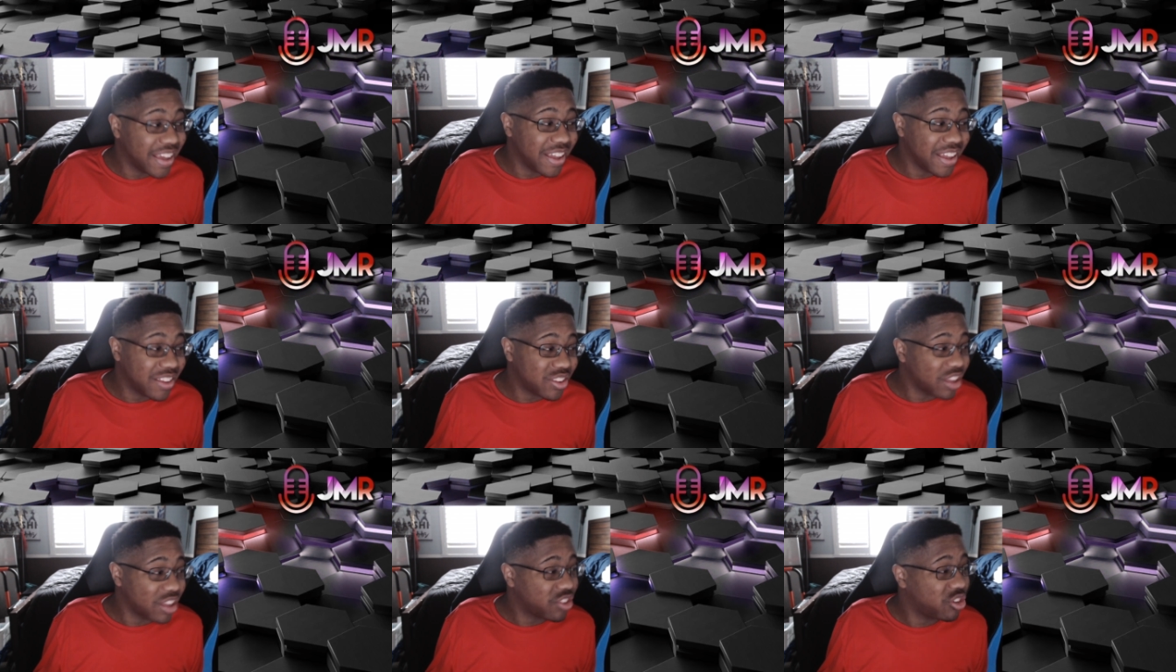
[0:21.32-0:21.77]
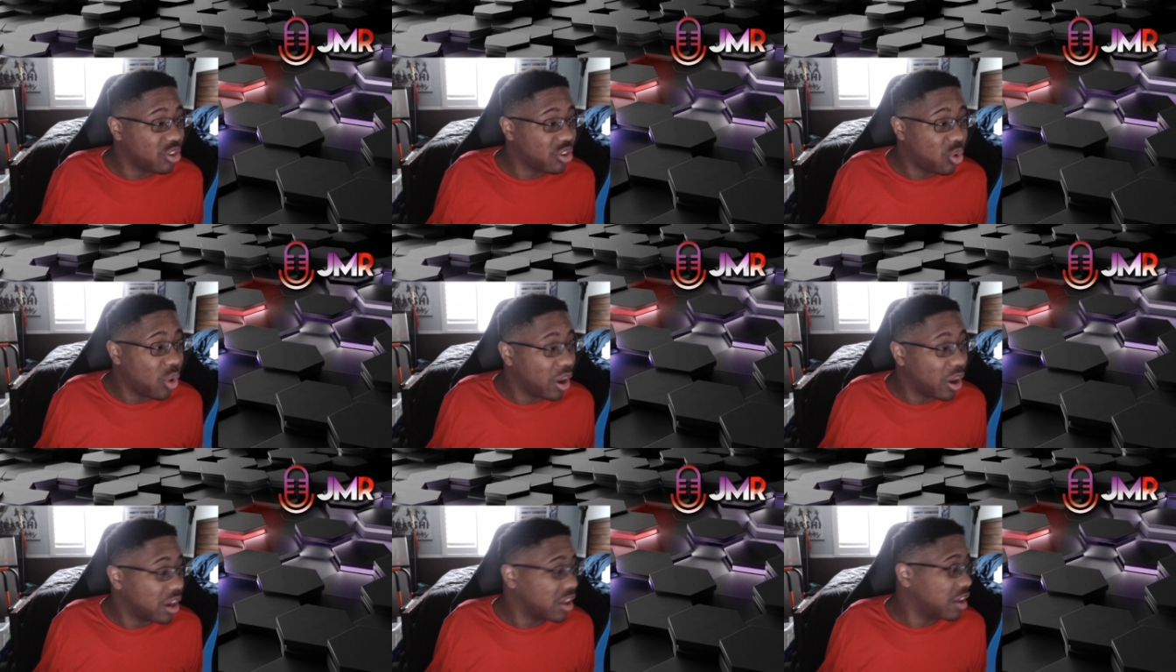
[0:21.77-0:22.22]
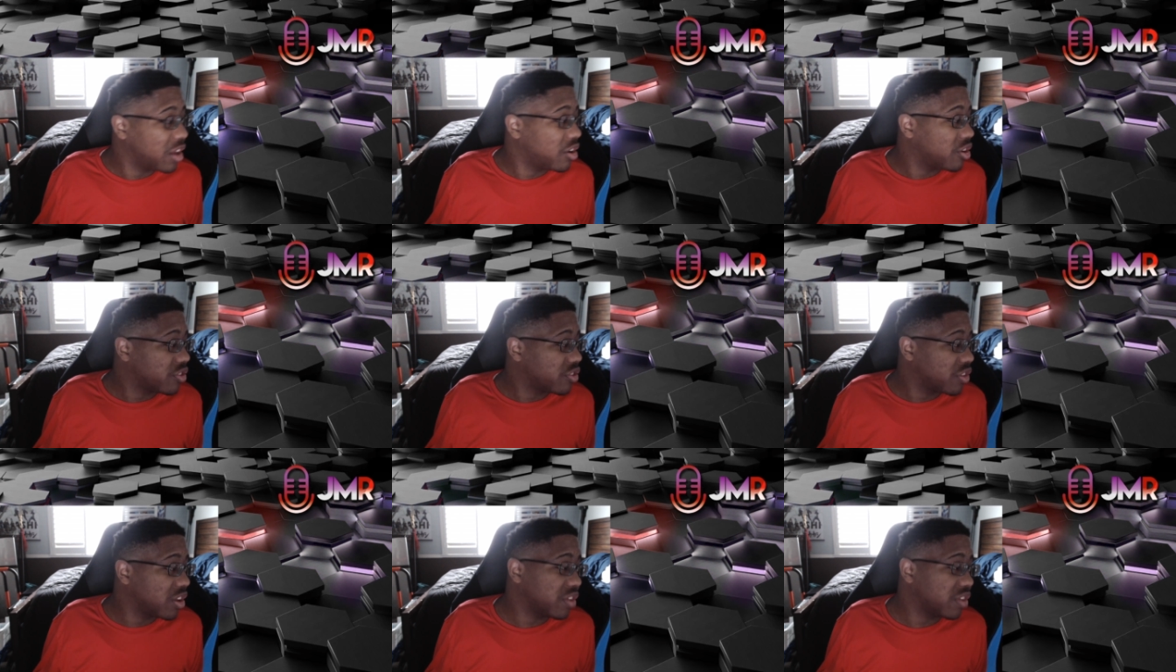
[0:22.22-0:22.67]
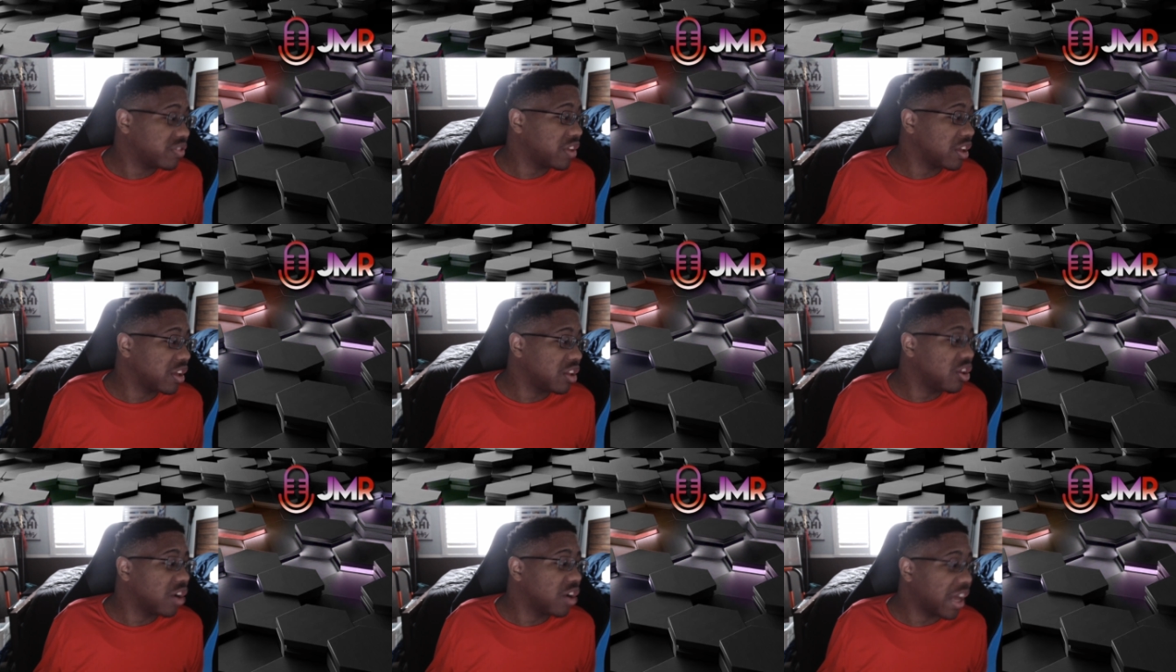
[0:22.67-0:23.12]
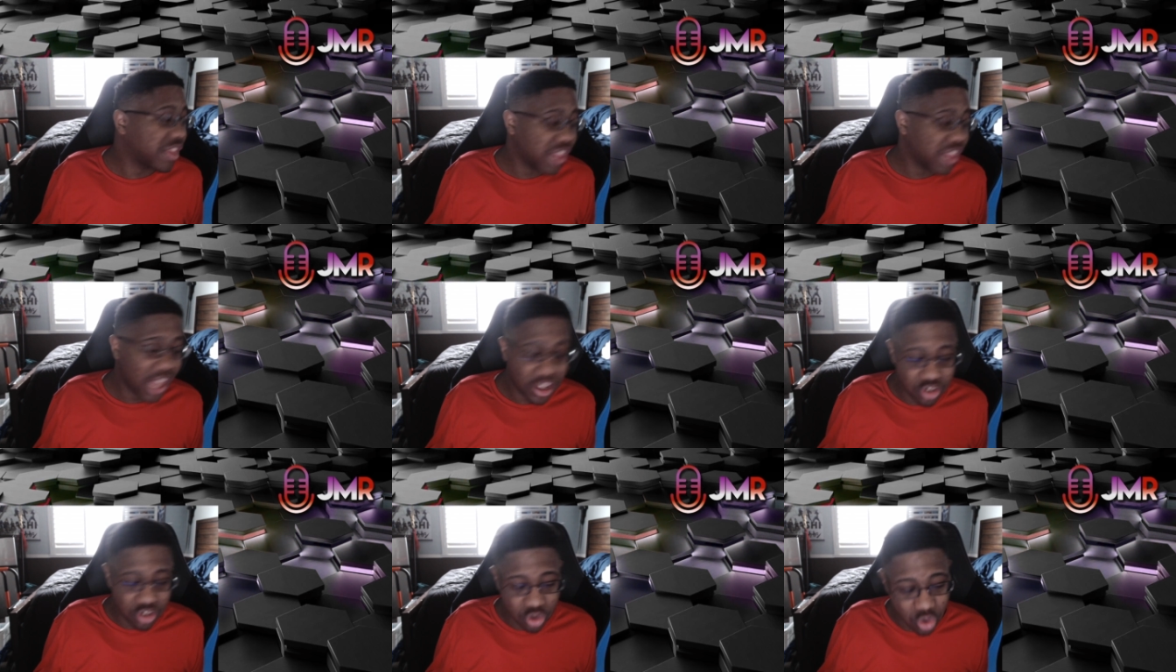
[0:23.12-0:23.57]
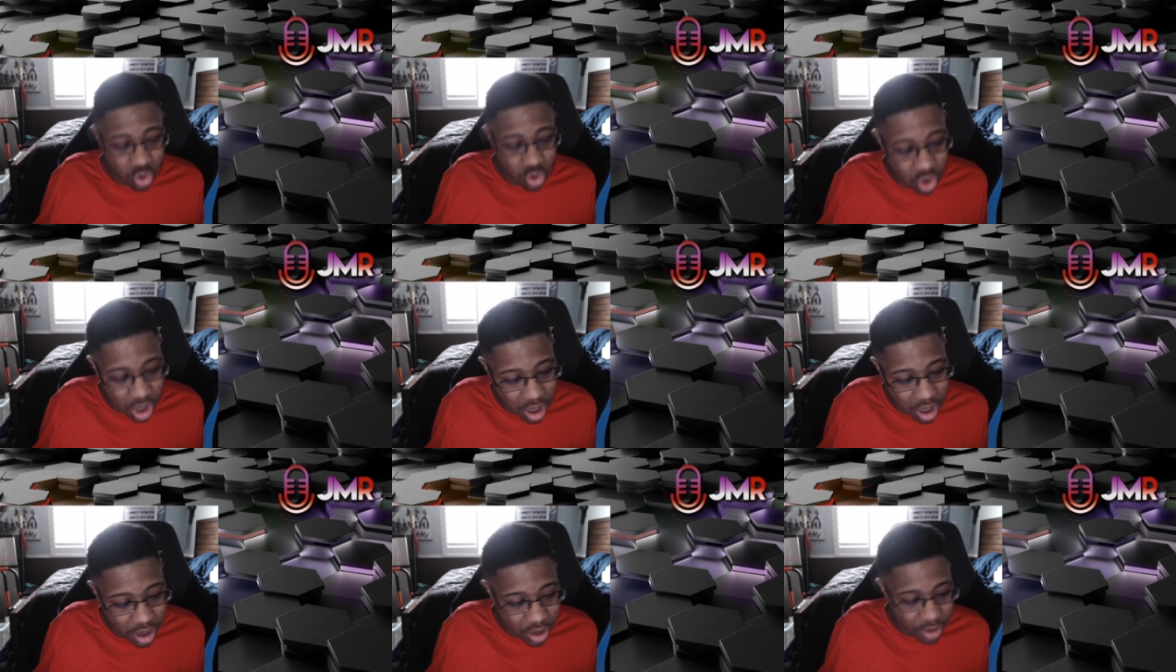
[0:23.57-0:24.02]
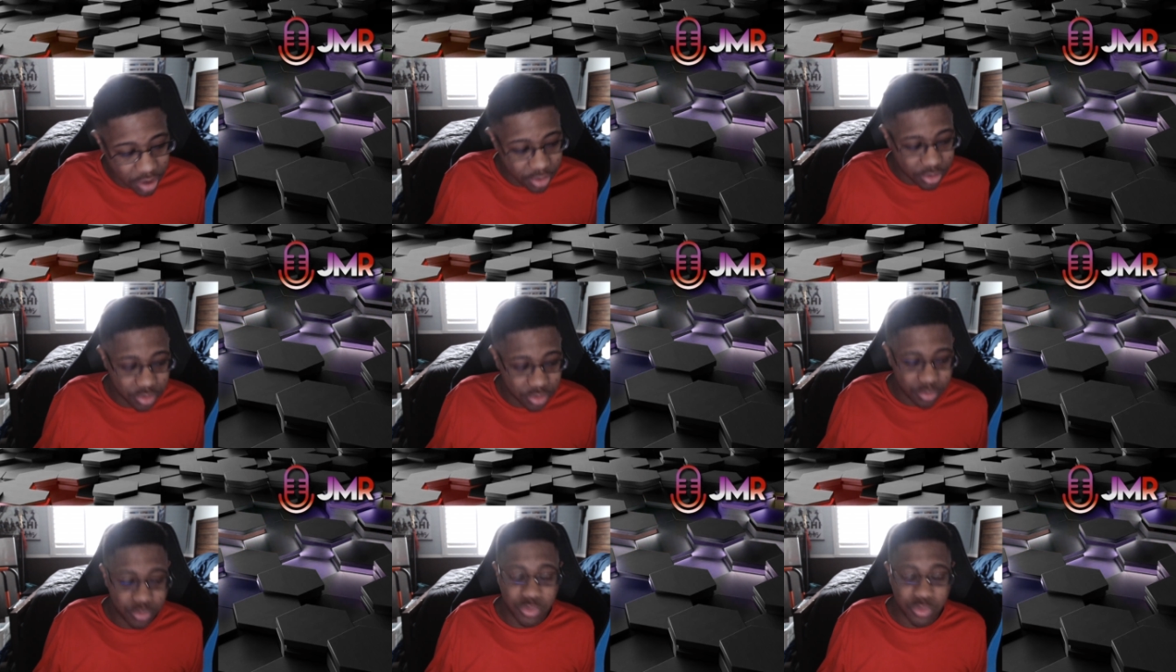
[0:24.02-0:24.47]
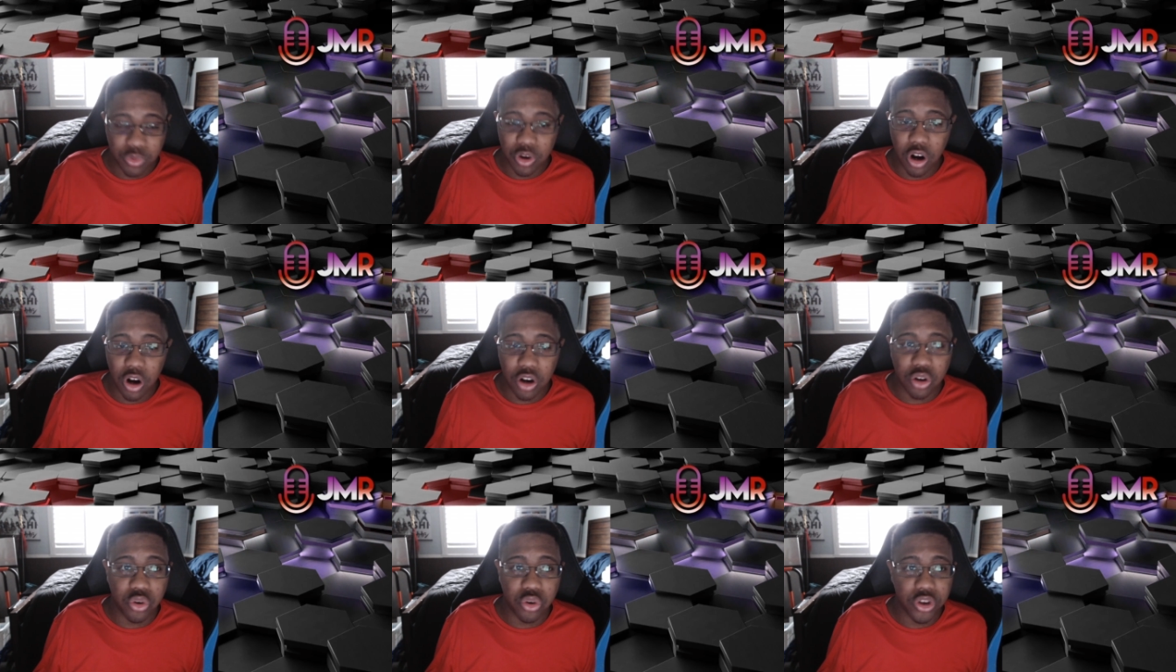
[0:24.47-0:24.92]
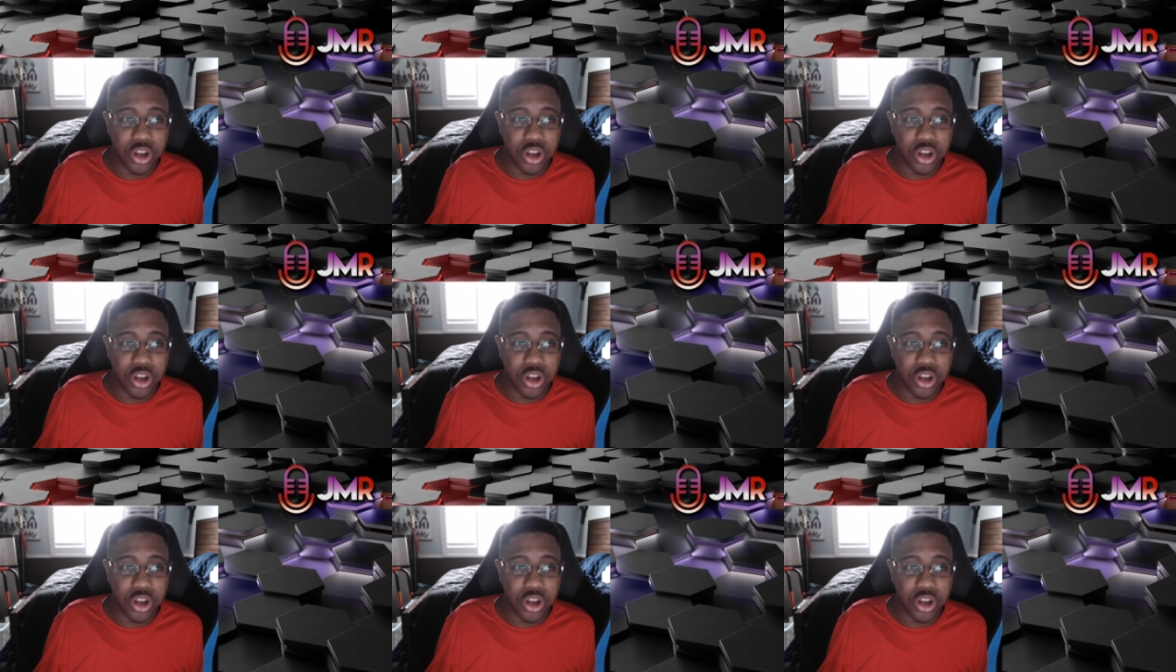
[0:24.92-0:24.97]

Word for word: it's actually quite hilarious. And let's take a look at the actual uh, article